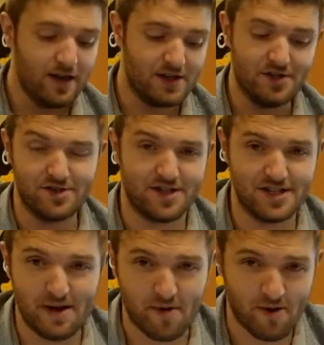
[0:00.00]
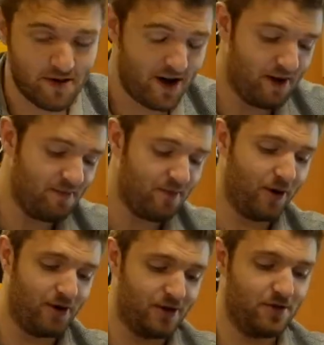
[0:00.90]
This is just a demo,
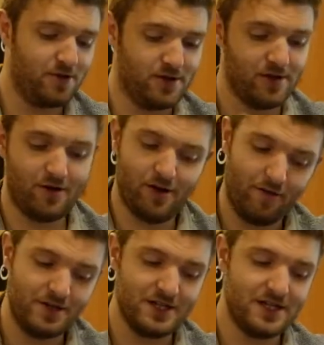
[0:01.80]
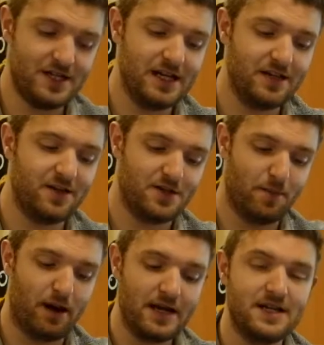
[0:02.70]
but you can obviously see that there's a
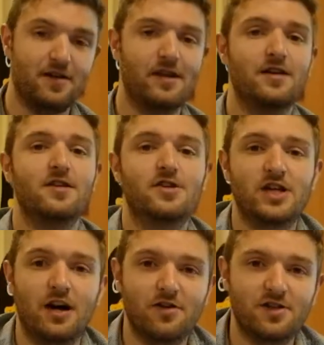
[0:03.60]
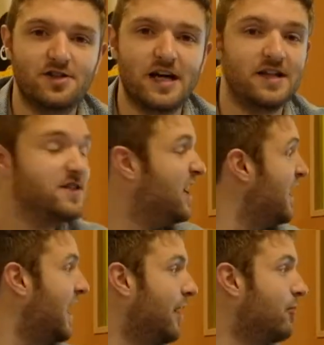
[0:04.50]
breakdown there that the child understands,
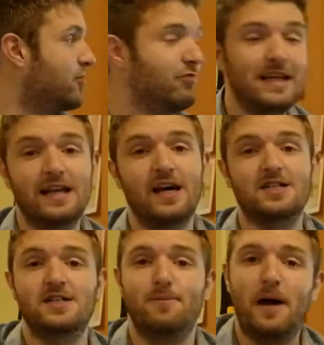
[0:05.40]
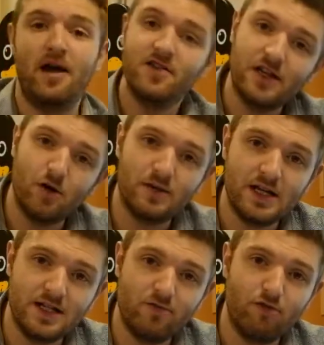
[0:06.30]
and what's really nice is the parents get
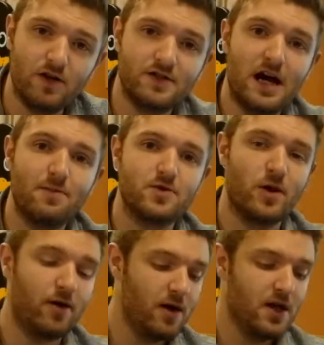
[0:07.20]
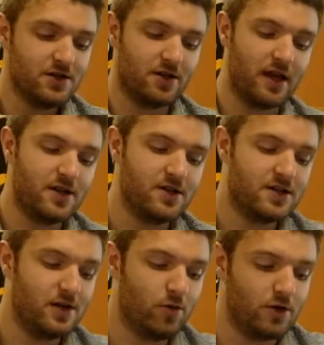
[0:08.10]
updated in real time as well, so they can
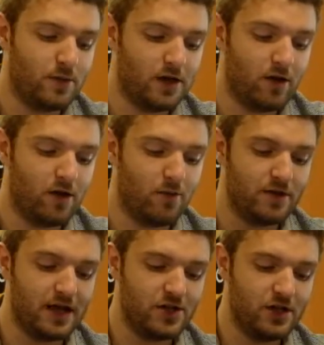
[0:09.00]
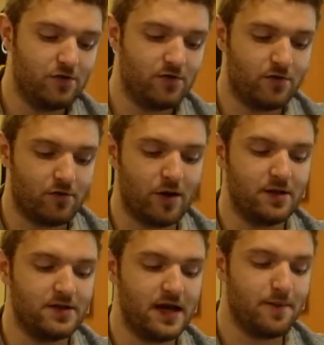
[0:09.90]
see what's been going on with their children throughout
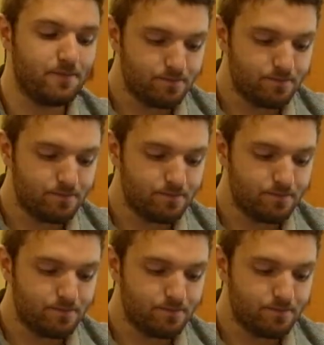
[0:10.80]
the day.